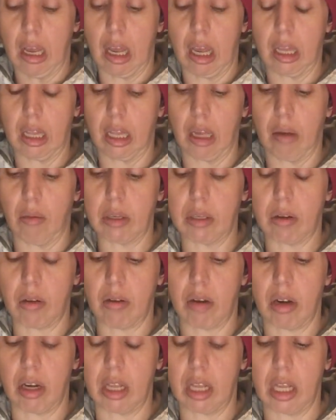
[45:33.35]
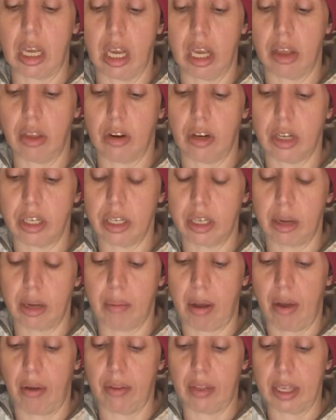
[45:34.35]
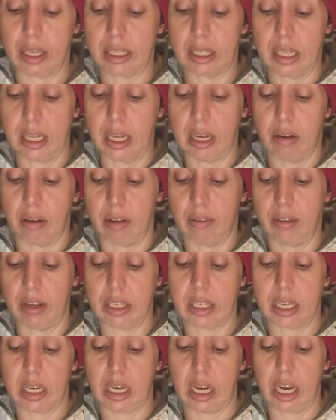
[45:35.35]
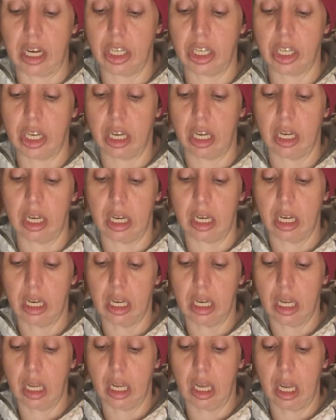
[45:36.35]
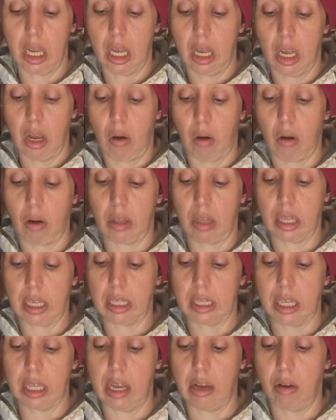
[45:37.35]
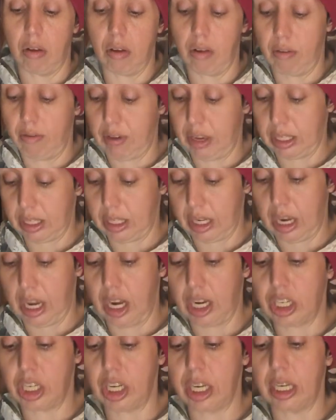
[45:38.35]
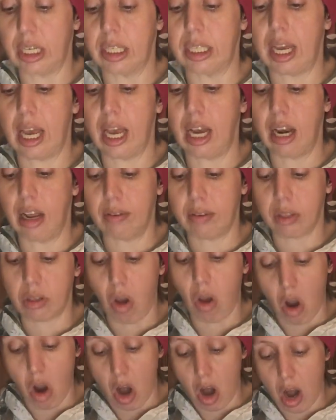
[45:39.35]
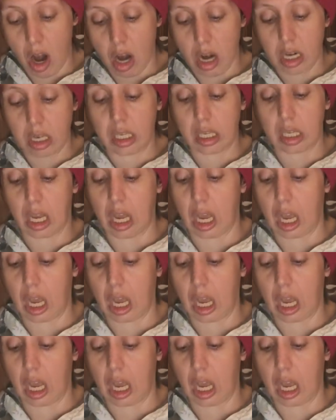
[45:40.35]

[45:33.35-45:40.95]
and the what's going on in the ethers about this legal investigation or this legal investigation? Ten of Swords.